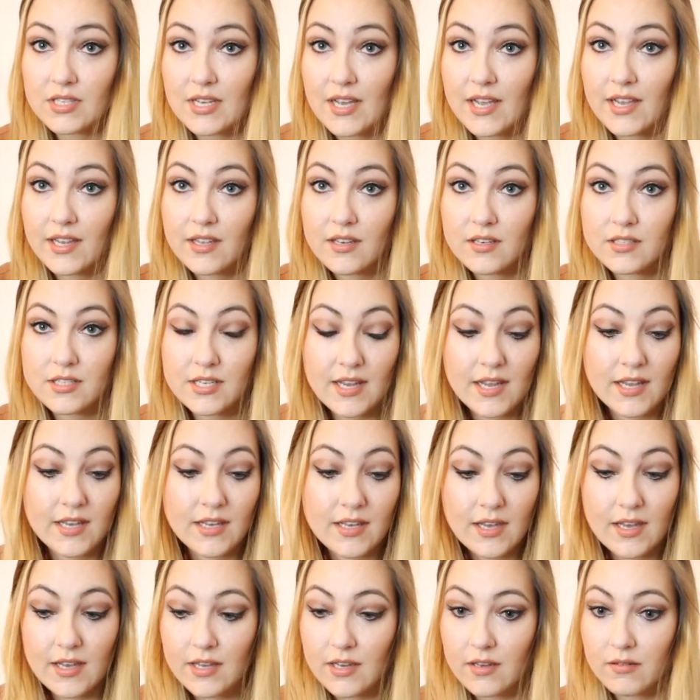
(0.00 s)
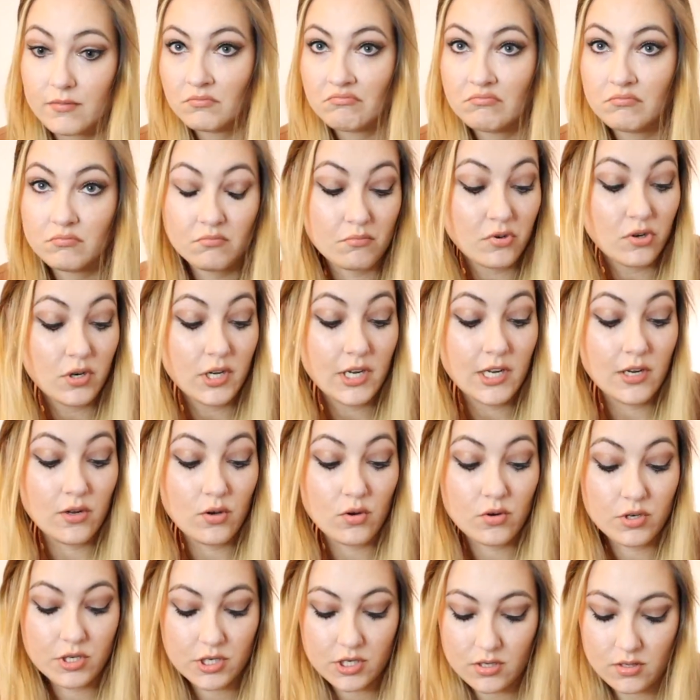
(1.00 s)
I can take a body
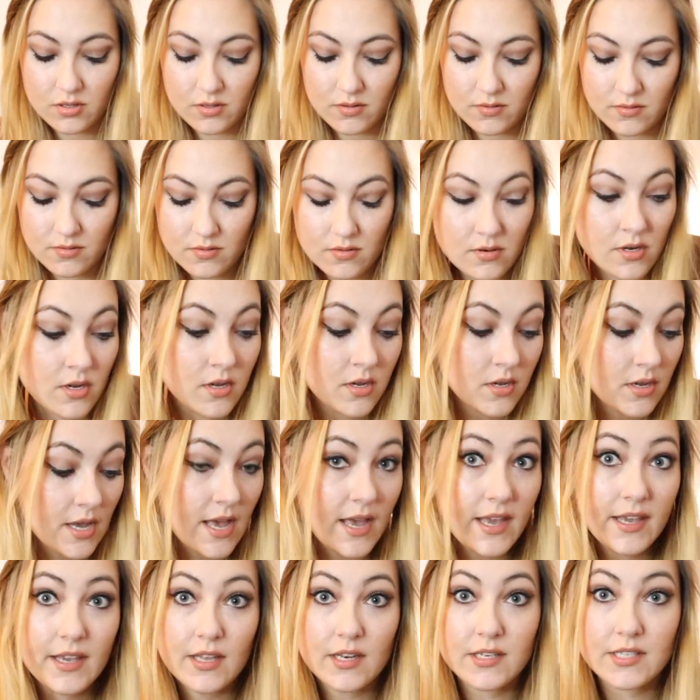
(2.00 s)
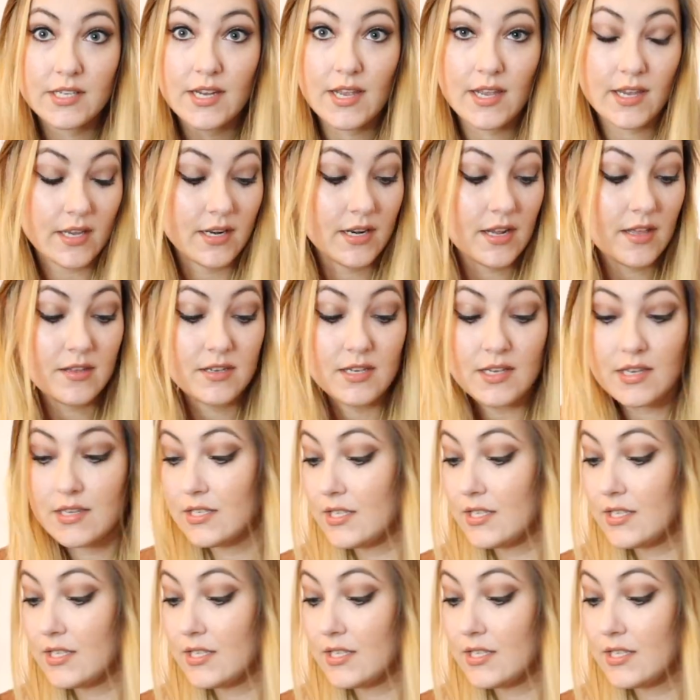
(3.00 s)
lotion, I can take another